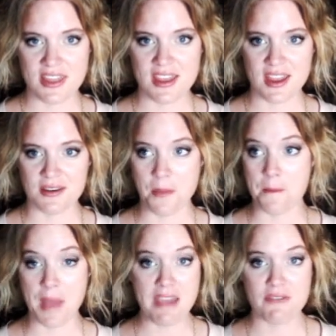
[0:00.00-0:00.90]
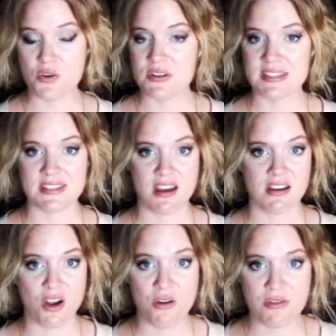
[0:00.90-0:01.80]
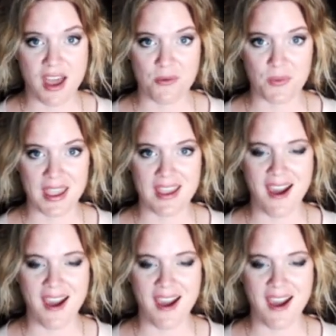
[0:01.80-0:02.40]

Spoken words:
then my vote does not go that way.